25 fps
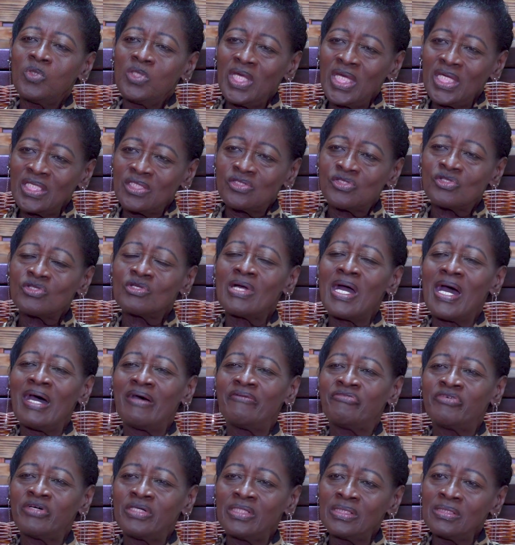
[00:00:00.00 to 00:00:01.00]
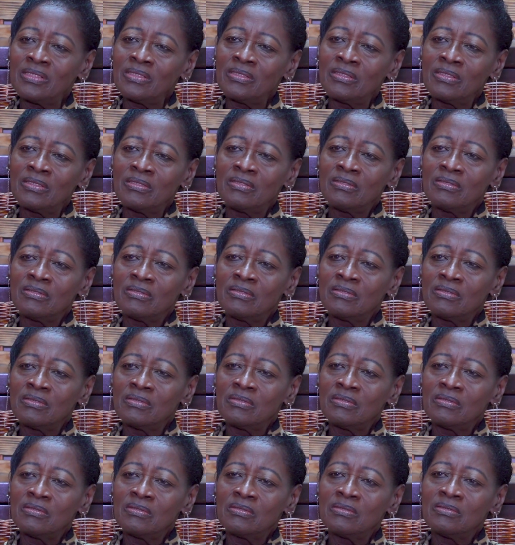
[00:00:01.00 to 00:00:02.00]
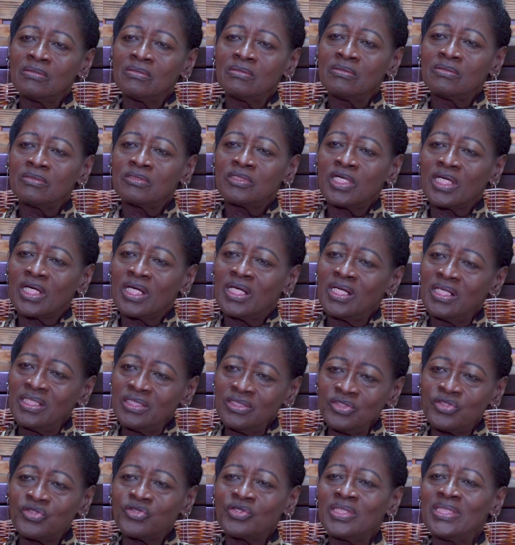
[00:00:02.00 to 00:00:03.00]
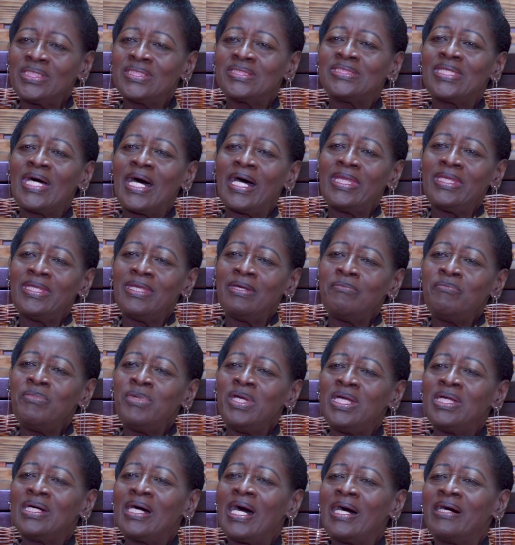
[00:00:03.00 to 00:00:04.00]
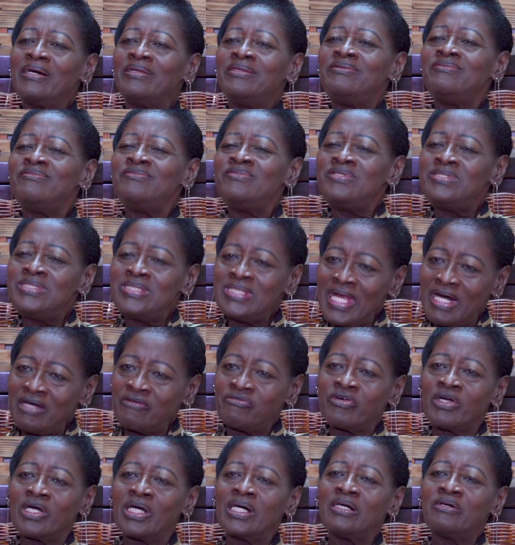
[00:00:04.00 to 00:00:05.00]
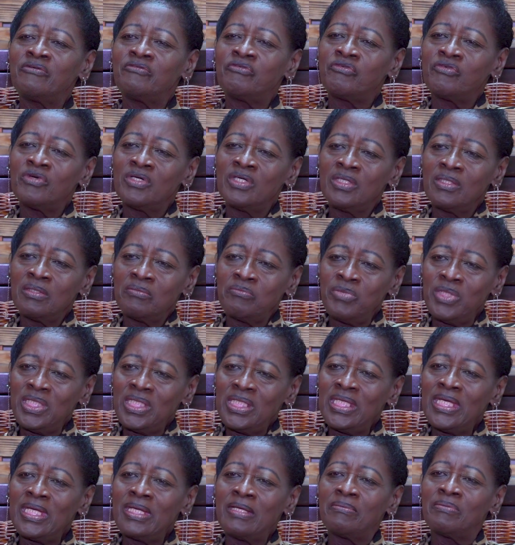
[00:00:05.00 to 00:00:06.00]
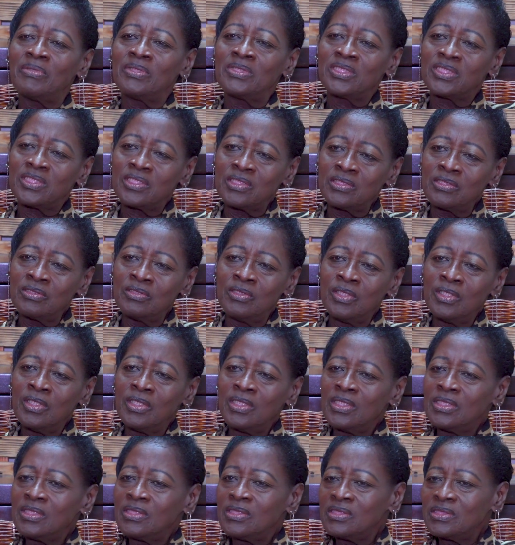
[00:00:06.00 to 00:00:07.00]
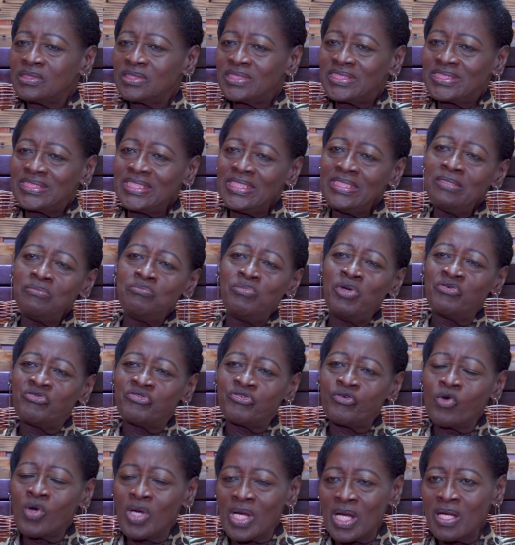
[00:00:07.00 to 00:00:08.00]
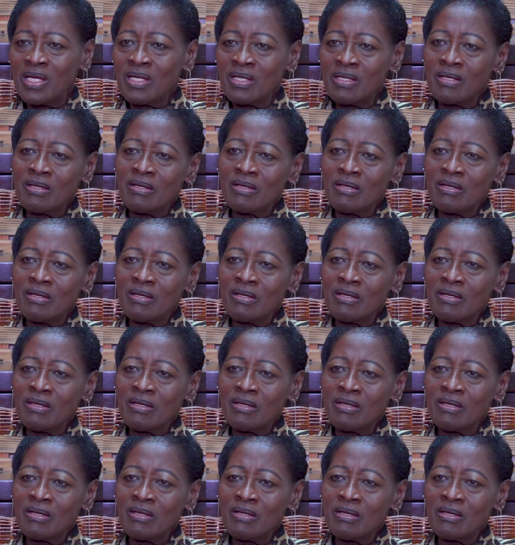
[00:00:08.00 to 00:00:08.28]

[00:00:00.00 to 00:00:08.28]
They travel to countries that they may have never have been able to see before.